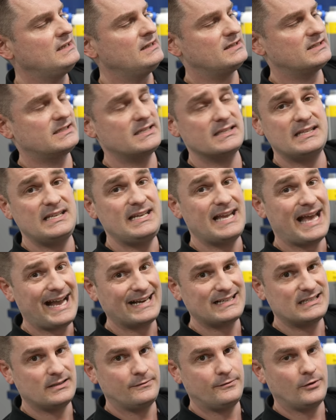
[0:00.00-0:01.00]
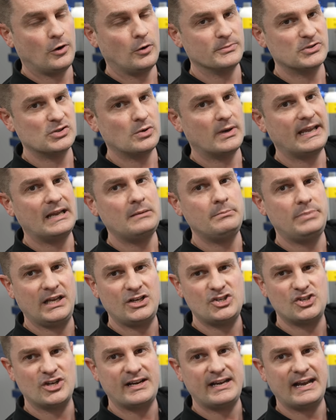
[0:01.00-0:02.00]
This is the active foam. So again,
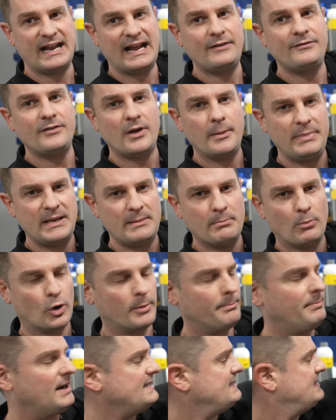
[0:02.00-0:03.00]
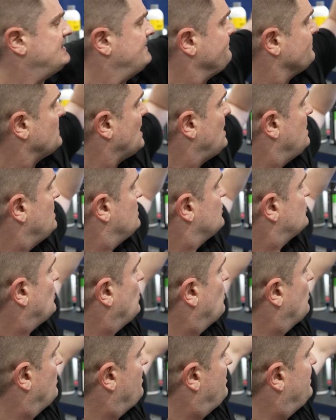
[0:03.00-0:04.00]
pH 9.5, a bit more bite.
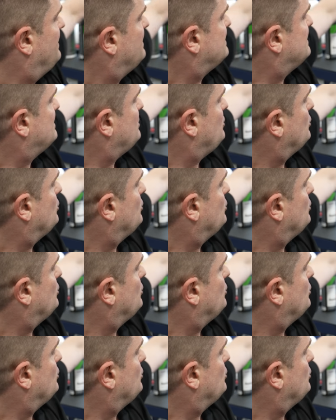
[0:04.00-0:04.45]
So this